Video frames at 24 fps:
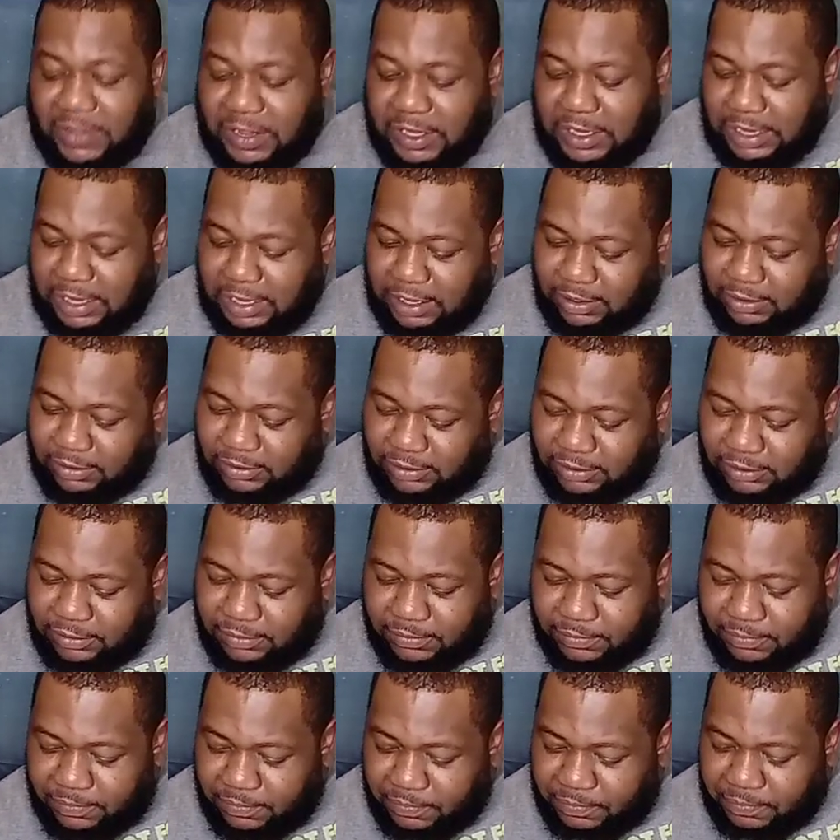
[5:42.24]
So you
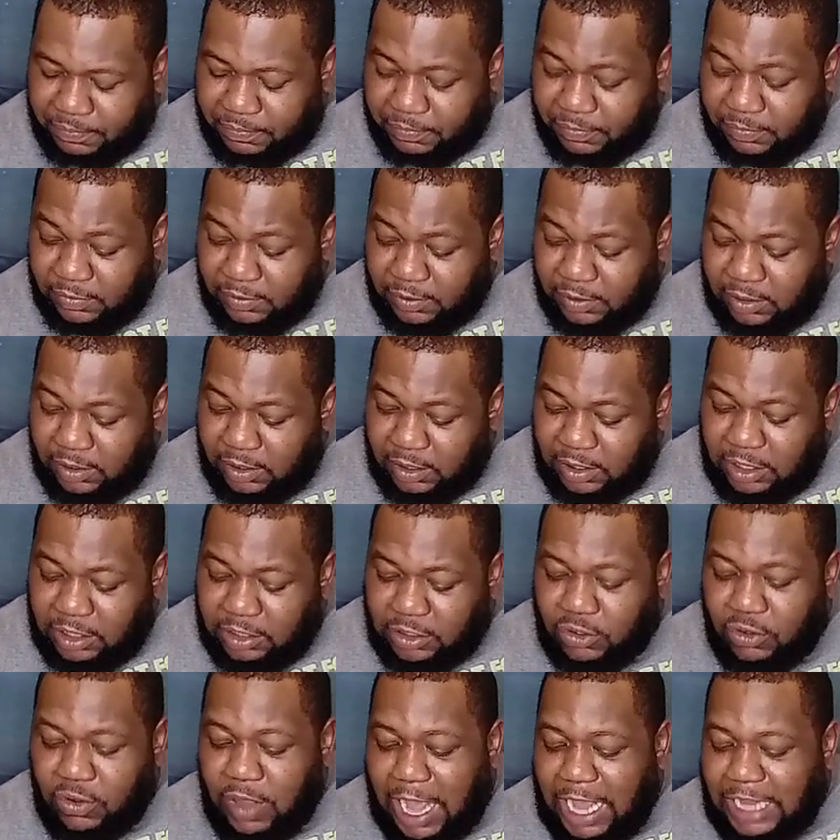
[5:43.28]
isolate yourself off,
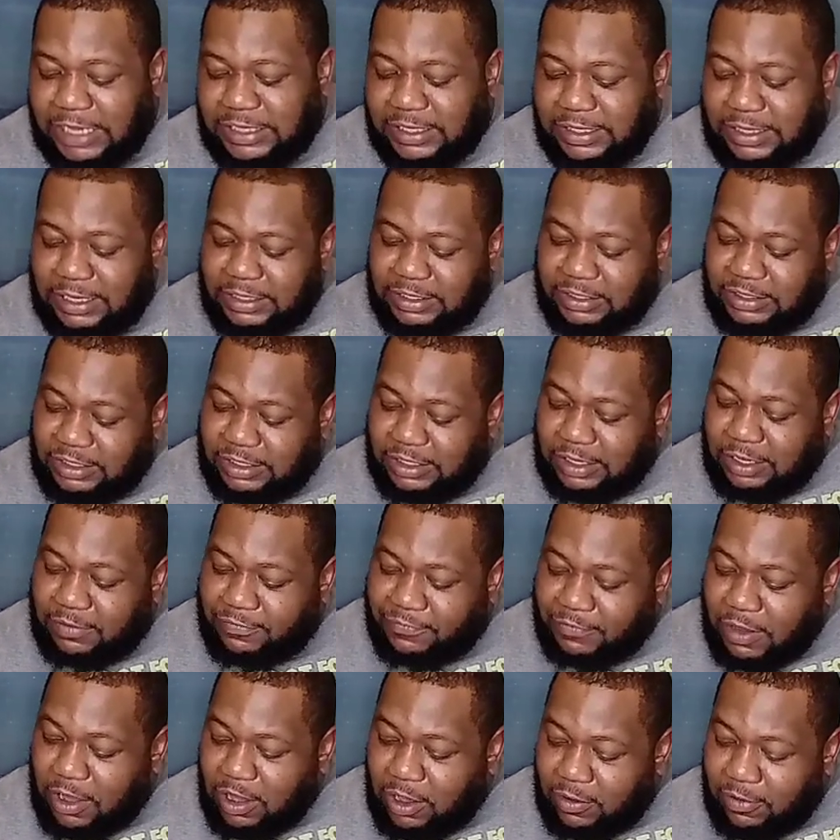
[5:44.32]
it's going to
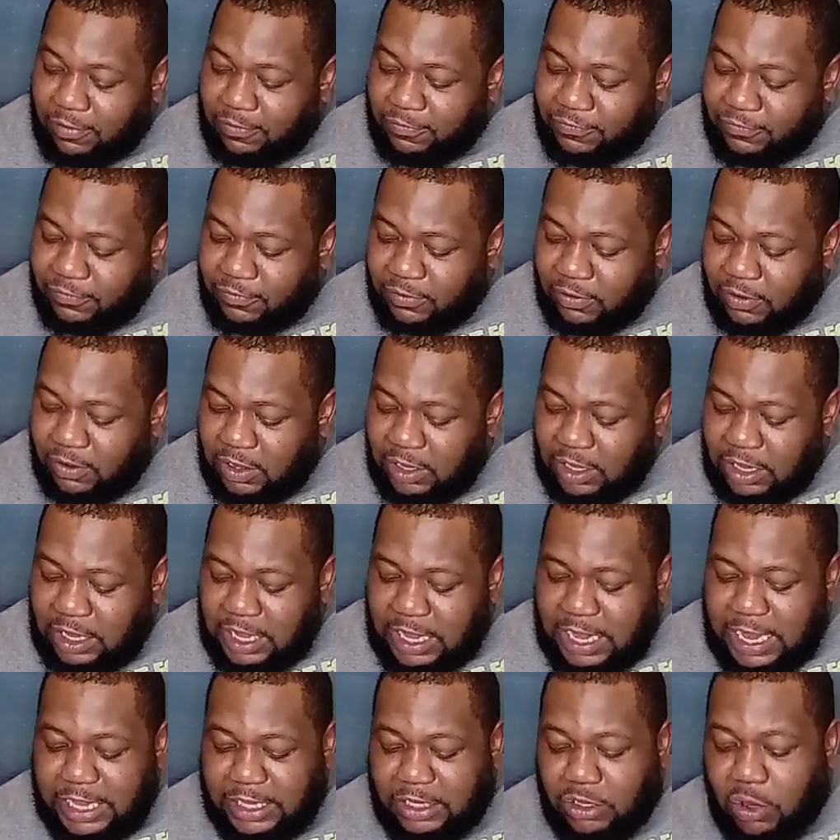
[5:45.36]
protect yourself
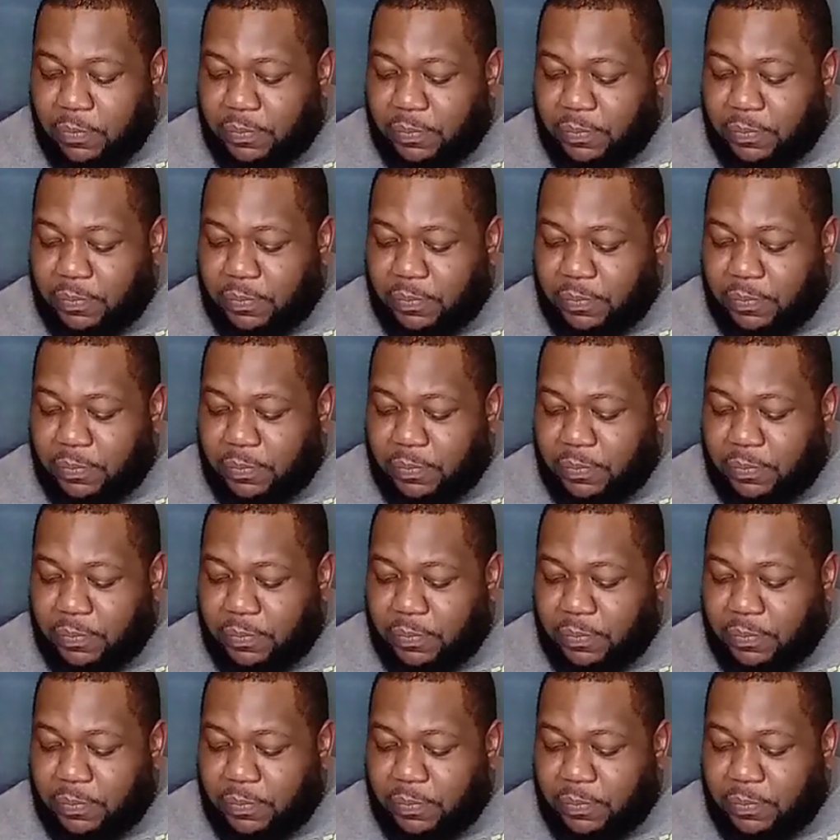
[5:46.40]
against